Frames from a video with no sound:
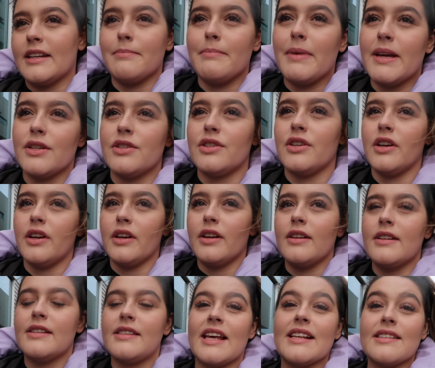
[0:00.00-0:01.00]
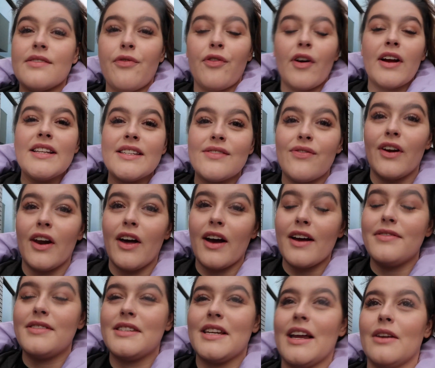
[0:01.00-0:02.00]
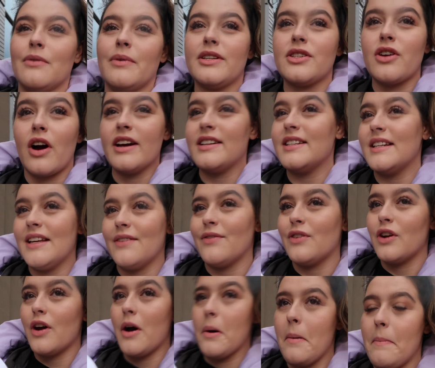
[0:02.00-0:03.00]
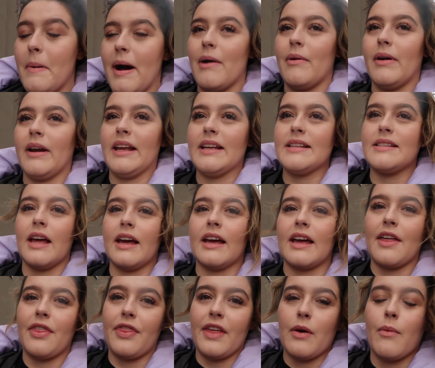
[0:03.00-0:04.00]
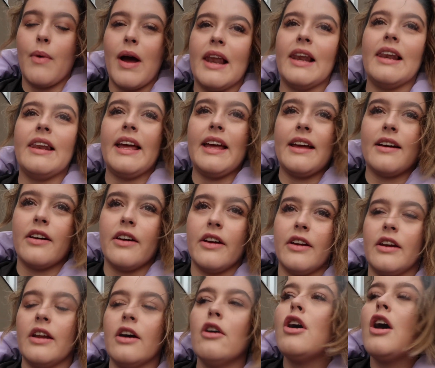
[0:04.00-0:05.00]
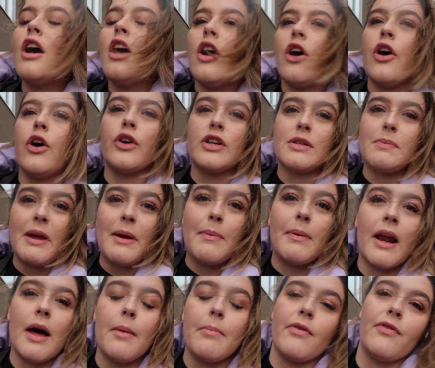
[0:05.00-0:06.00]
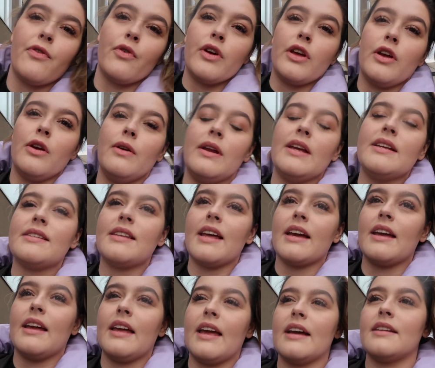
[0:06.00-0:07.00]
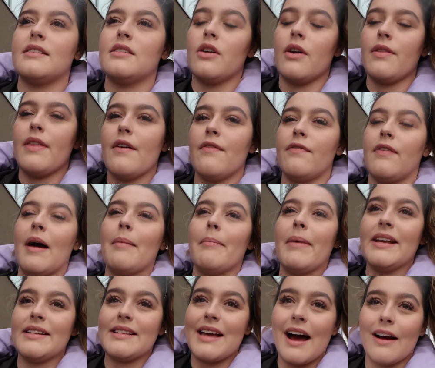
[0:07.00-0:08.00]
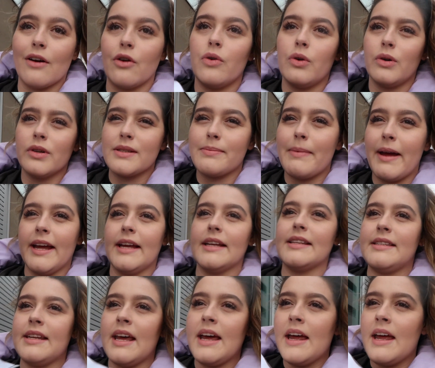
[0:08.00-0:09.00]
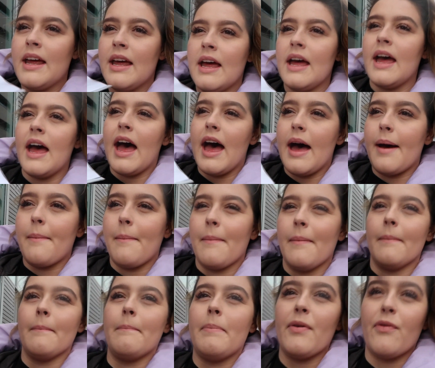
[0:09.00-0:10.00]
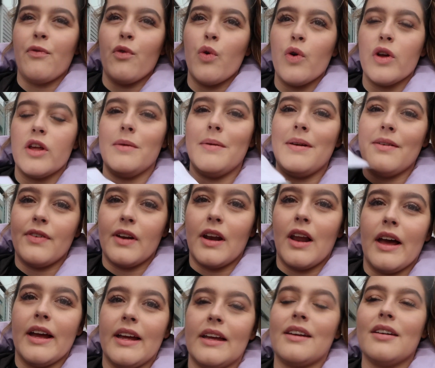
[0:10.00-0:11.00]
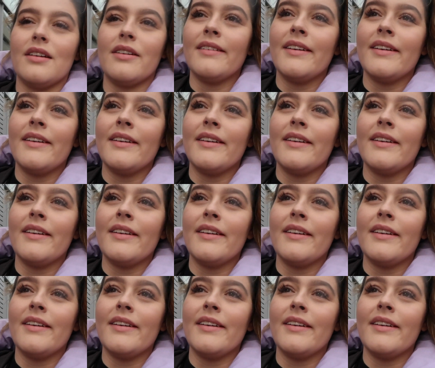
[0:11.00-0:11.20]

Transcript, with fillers: admissions. There's a Friends for Life stand, which I didn't even know about. And it's like a thing where Lincoln hooks people up before uni so they can get to know their flatmates and course mates um, before you even like